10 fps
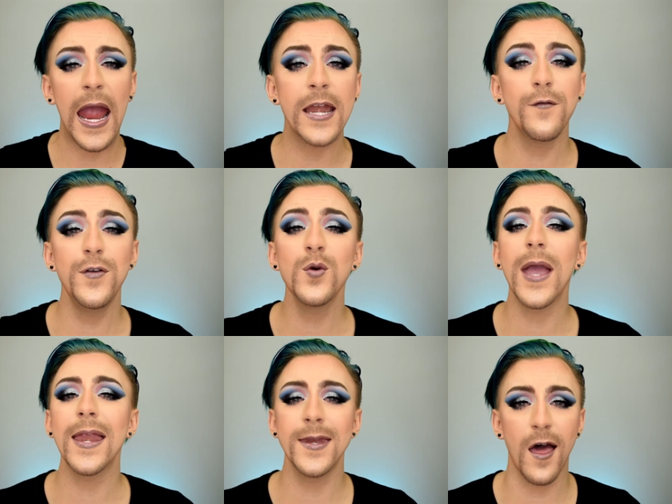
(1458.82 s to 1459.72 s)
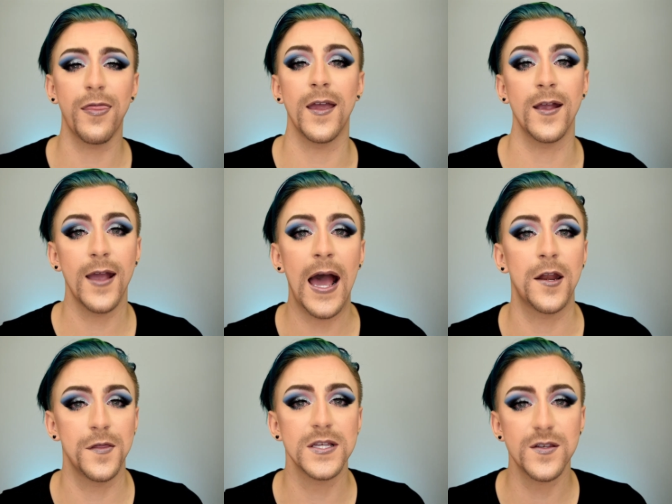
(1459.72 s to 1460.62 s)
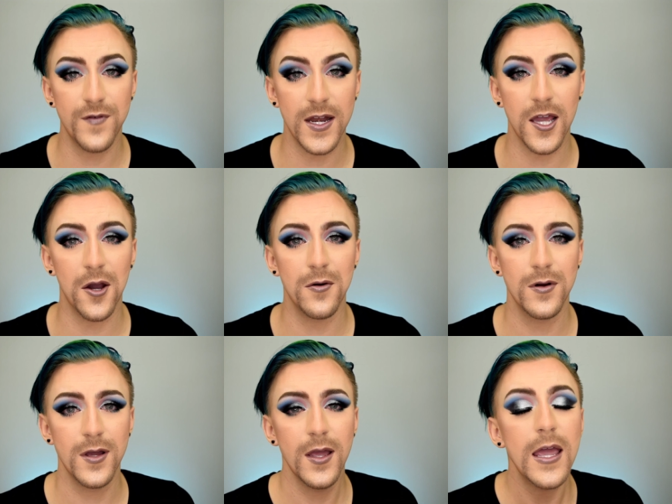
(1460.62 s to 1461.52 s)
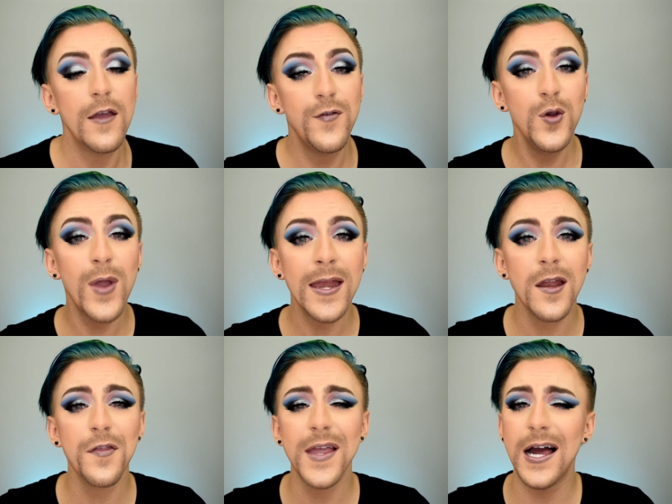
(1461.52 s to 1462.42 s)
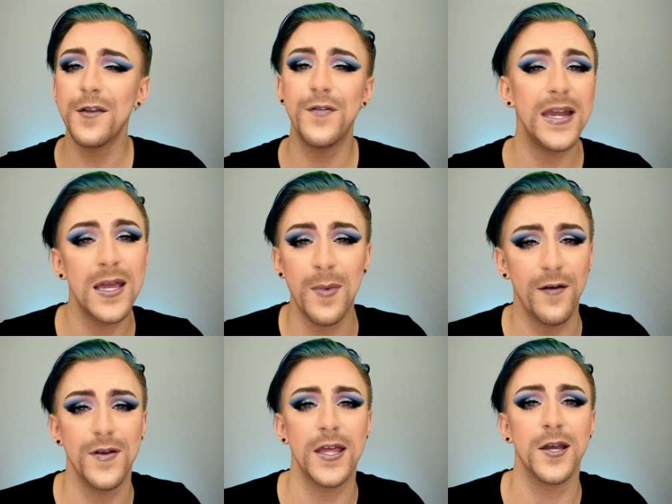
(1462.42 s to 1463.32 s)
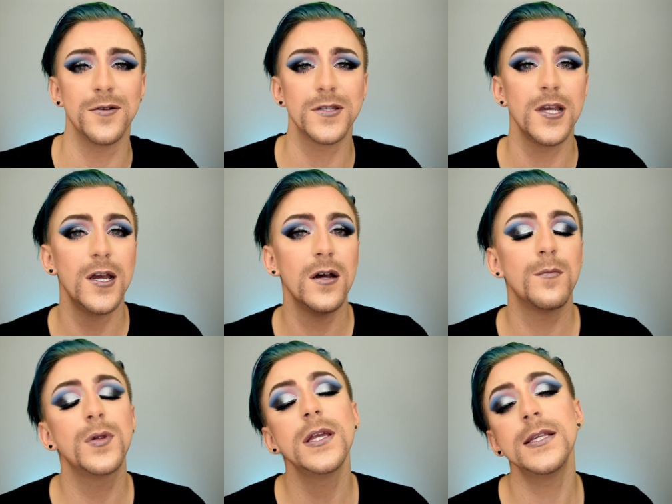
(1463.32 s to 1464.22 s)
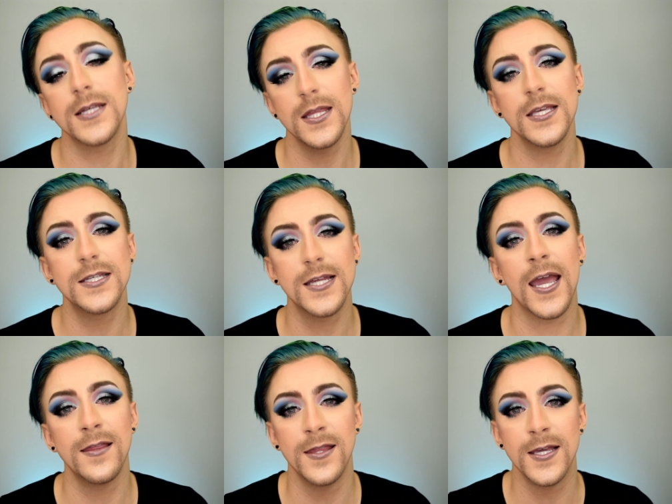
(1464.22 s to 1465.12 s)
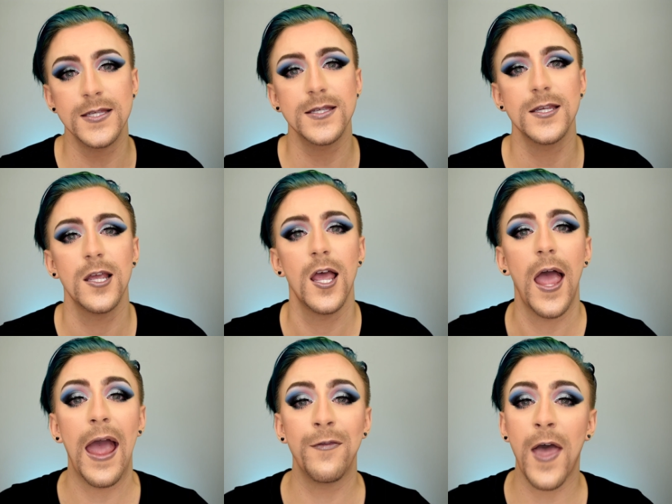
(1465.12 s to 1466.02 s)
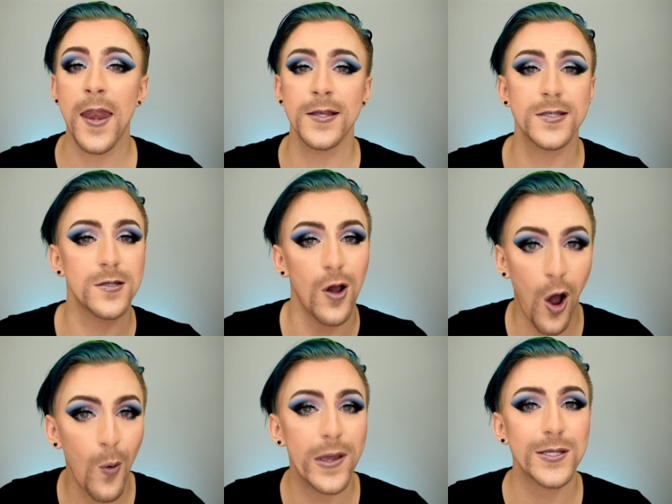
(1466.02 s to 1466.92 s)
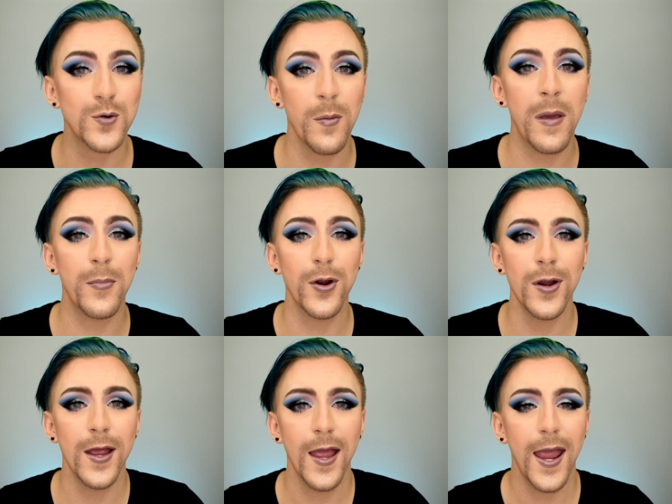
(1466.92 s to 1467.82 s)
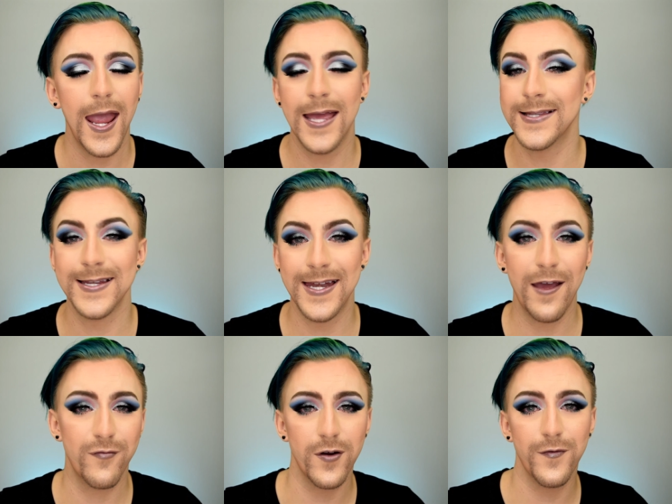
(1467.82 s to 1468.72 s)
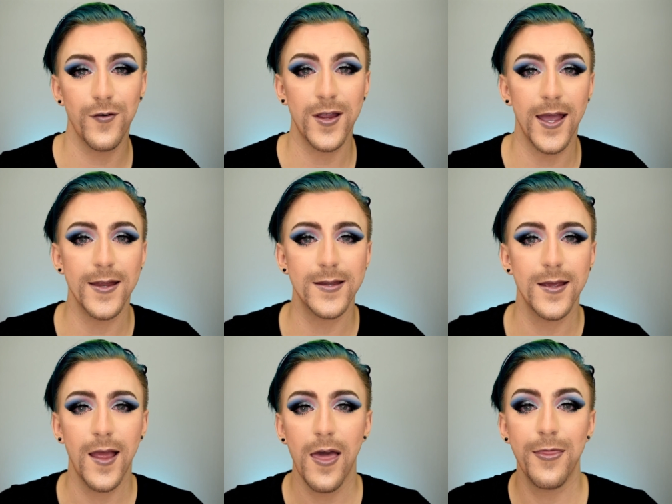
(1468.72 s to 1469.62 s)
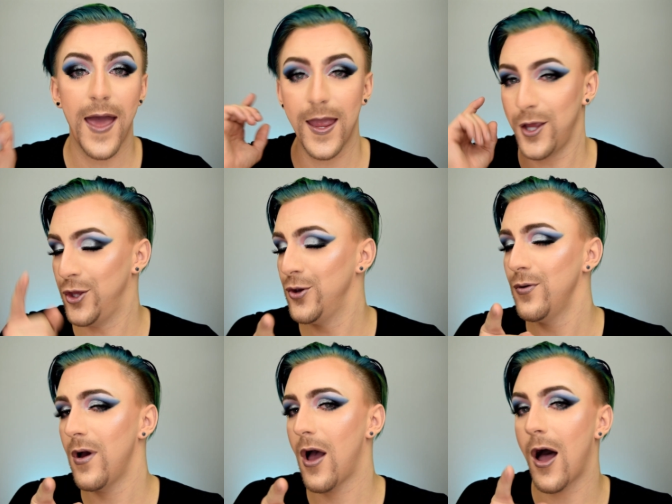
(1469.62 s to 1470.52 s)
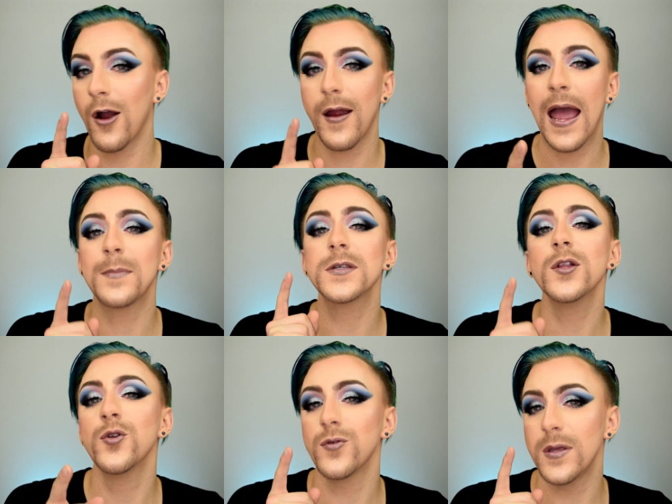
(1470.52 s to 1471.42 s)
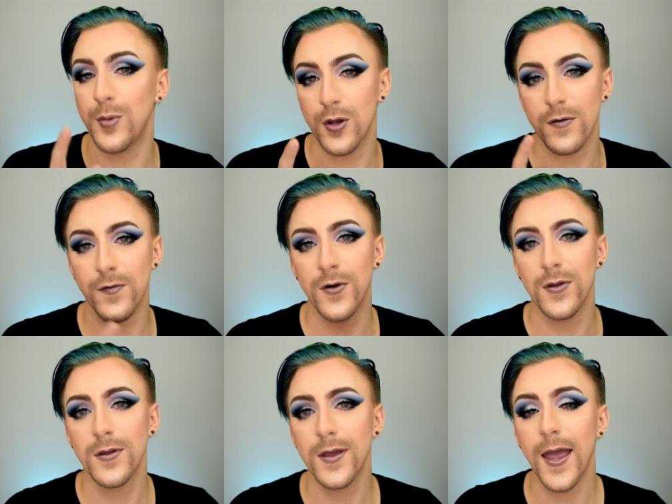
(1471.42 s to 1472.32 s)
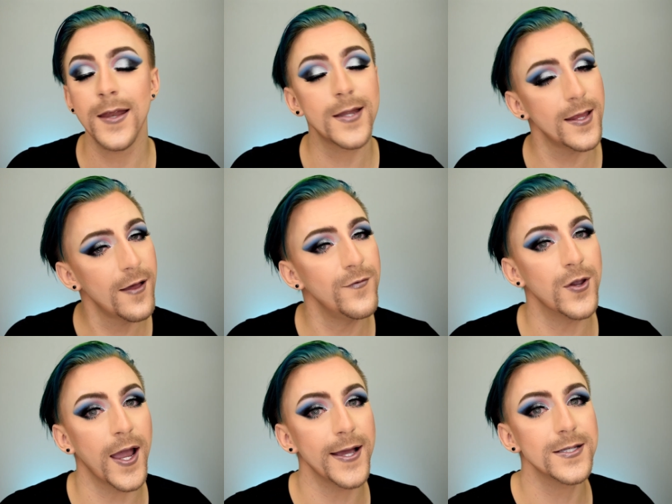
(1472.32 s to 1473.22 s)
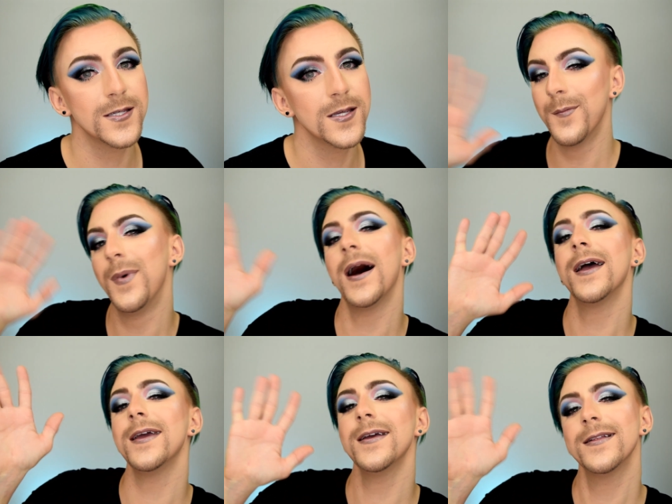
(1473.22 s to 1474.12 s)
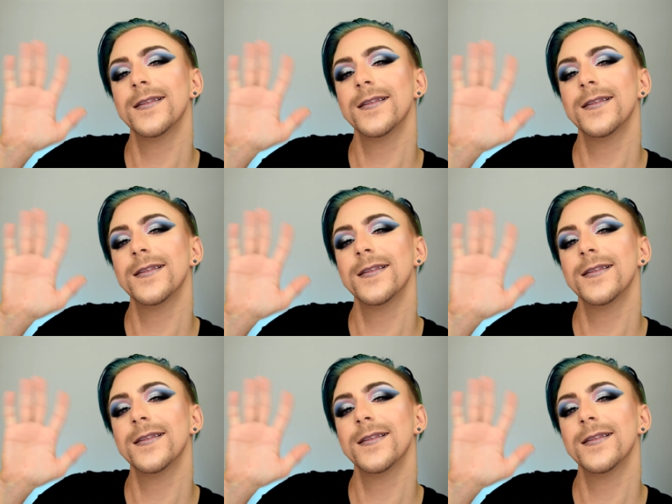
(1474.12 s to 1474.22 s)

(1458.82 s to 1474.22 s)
And if you gain nothing out of this video, if you gain nothing out of any of my videos, please at least gain this. And that is to always remember and never forget that you are absolutely beautiful. And I love you guys. Bye!